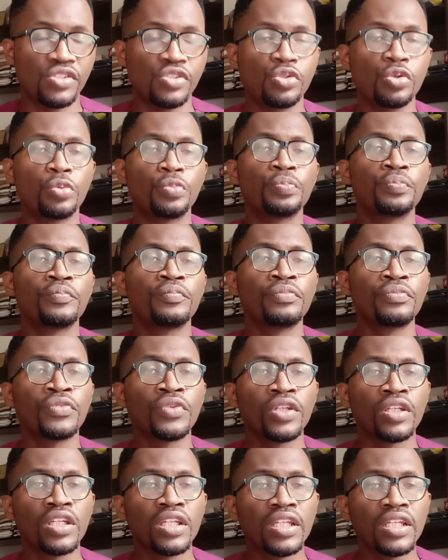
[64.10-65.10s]
So
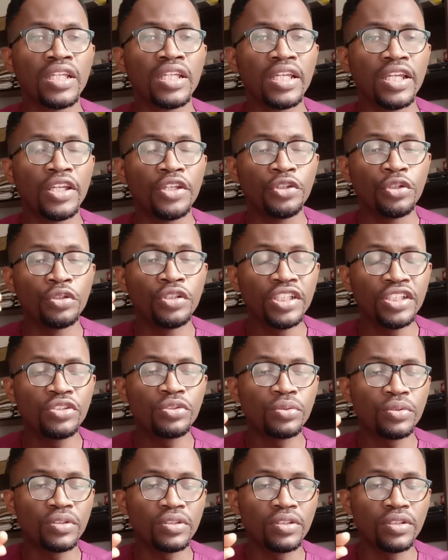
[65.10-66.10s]
you need
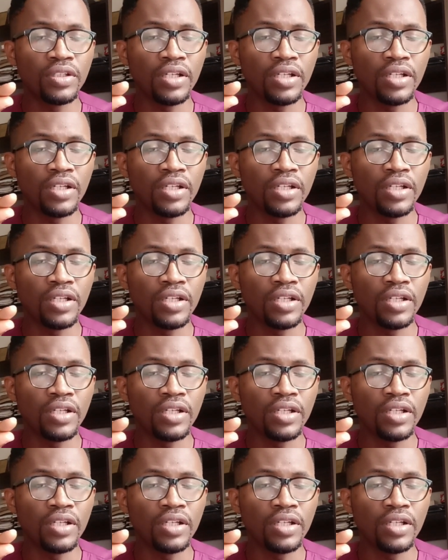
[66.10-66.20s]
to